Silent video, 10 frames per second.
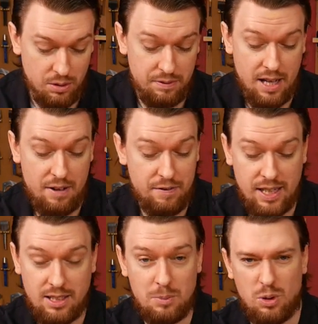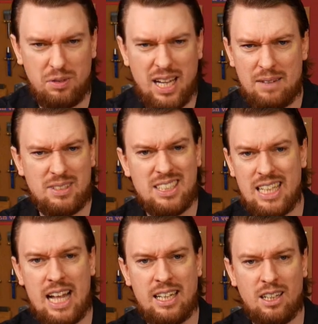or if that affects them, or if you have to
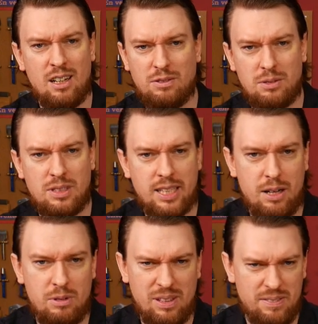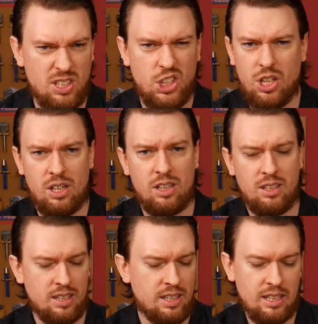sand it afterwards to get rid of the char.